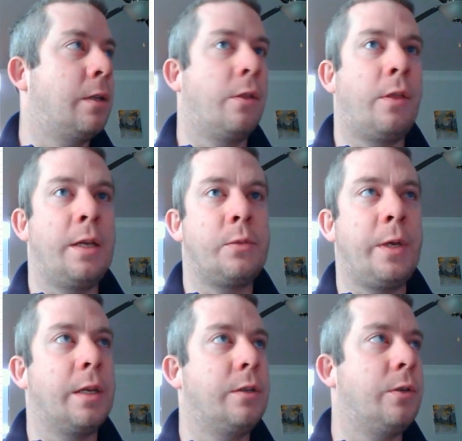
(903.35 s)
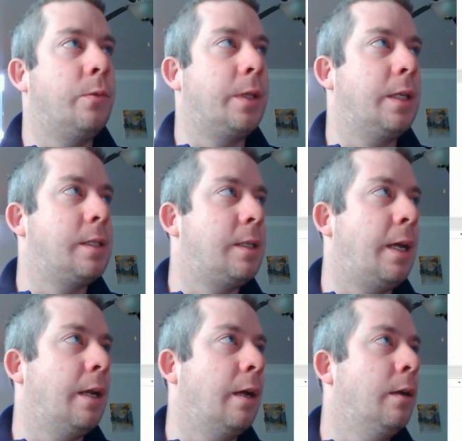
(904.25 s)
The things we can do with this
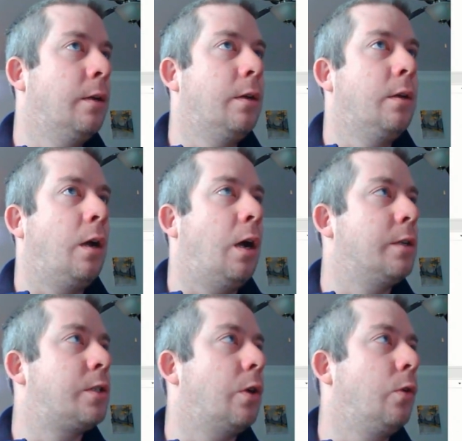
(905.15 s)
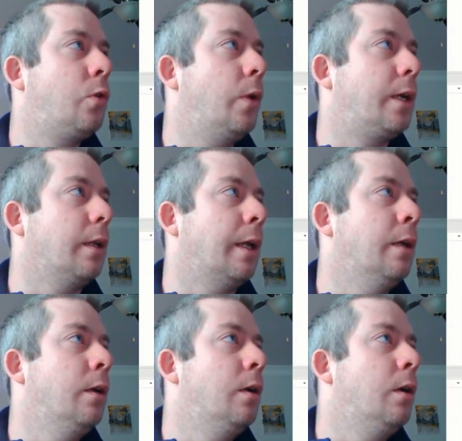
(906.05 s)
data so quickly.
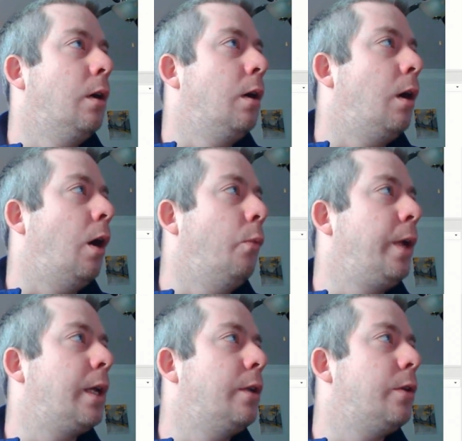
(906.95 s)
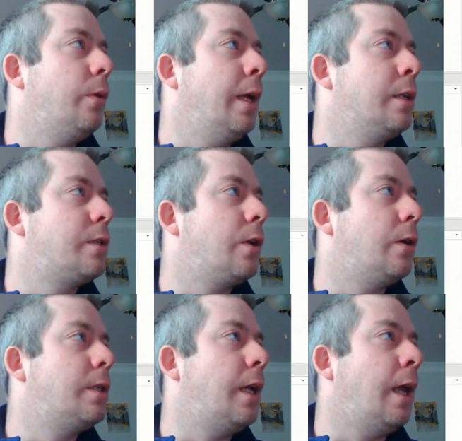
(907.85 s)
We can do
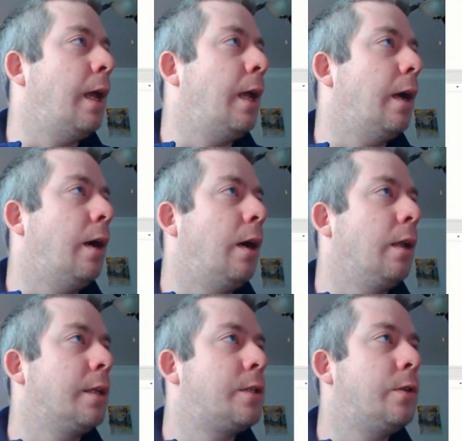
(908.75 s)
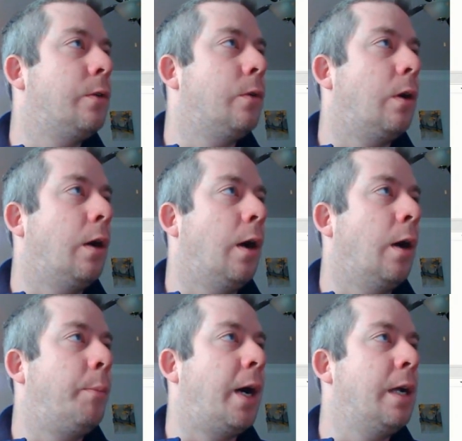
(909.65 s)
insert a, let's do a
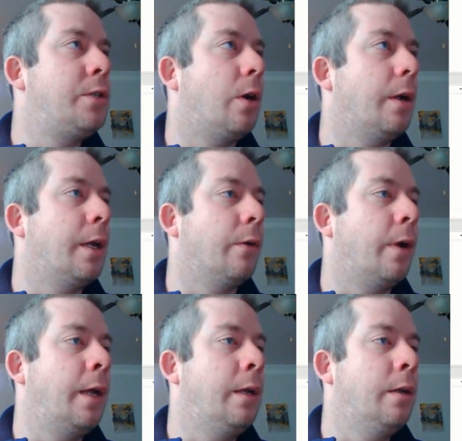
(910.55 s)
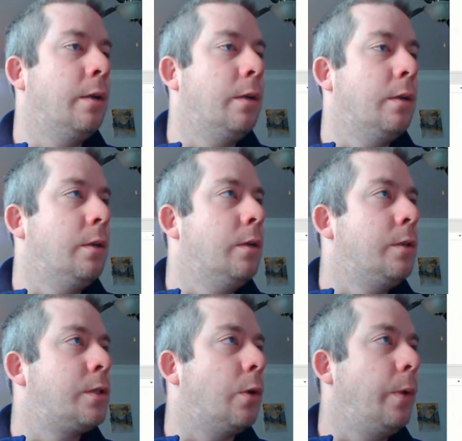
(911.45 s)
pie chart here, right?
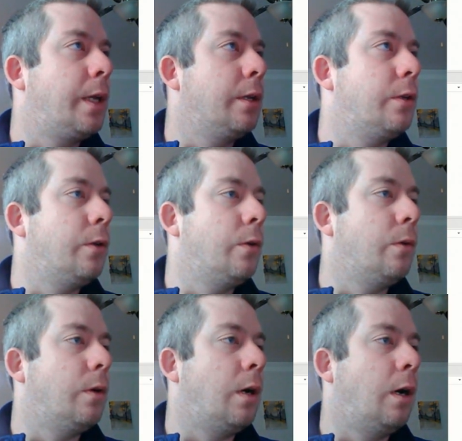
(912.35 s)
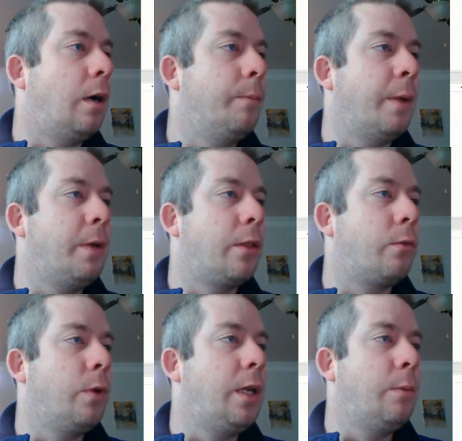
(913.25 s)
So we can do maybe a
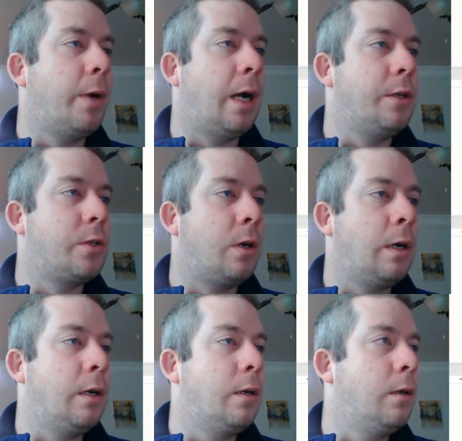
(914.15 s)
3D pie chart.